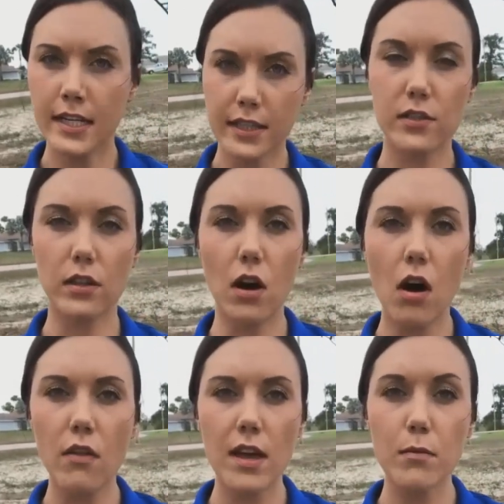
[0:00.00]
needs to
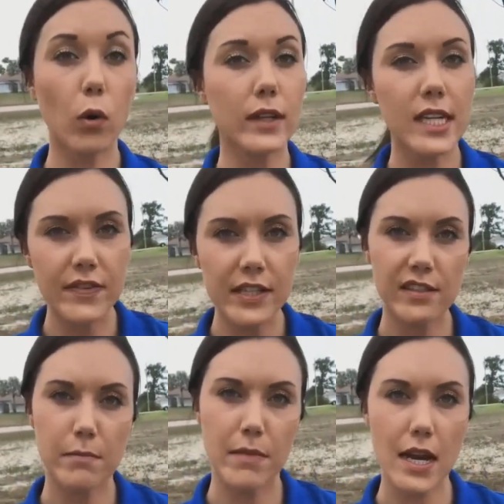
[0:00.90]
call them or even
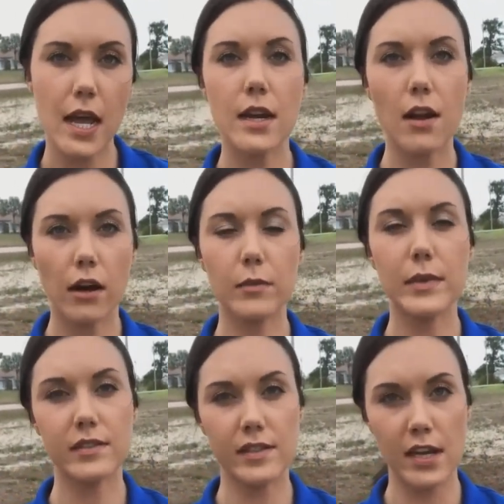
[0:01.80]
submit an
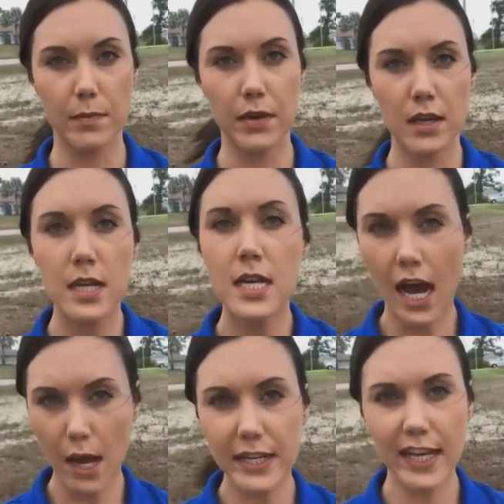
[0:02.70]
anonymous tip.
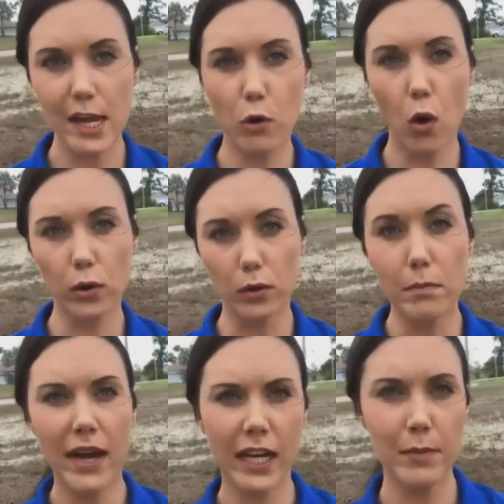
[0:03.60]
I'm in Cape Coral,
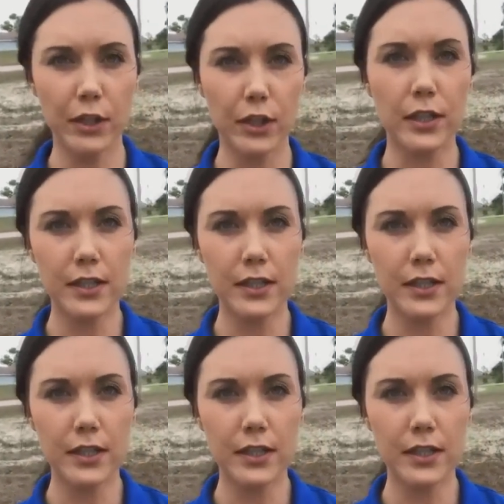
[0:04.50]
Megan Miller,